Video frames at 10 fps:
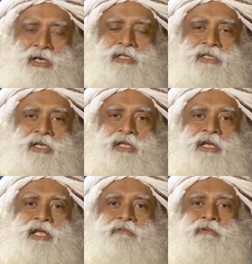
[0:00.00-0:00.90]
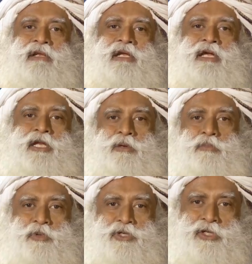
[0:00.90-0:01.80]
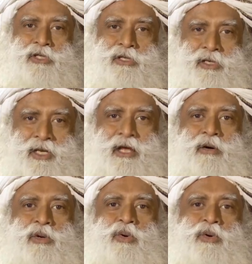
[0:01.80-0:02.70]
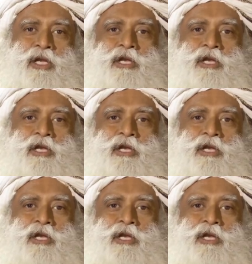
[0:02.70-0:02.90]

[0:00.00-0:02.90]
suddenly we will get imprisoned in our own